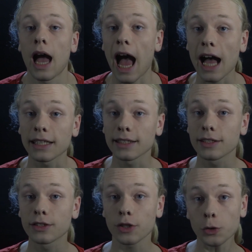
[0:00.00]
As
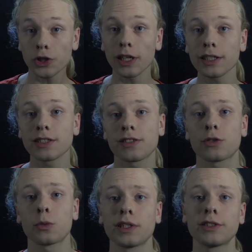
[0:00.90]

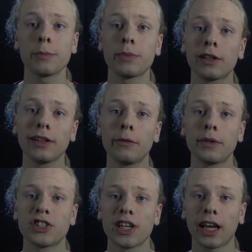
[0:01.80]
socialists, we typically
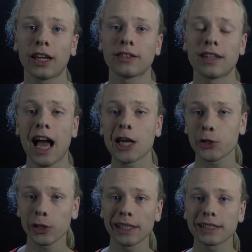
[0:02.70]
reject
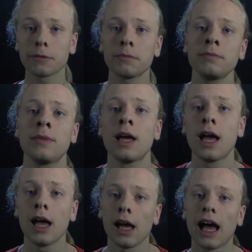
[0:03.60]
nationalism
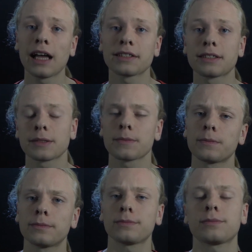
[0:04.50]
as,
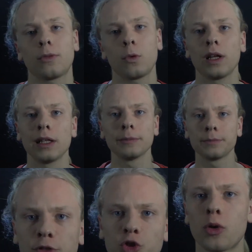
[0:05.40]
well,
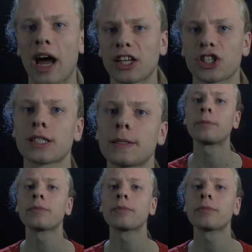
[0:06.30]
trash.